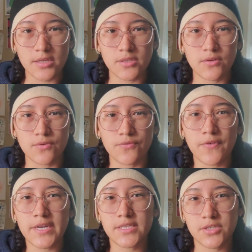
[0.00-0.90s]
to
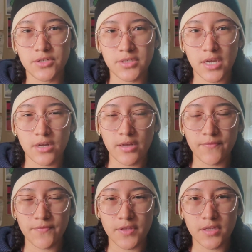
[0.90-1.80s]
finding your style
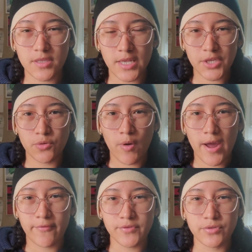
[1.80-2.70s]
and feeling like you
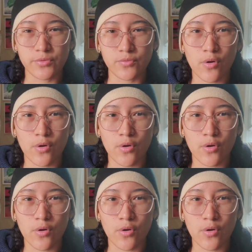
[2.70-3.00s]
have to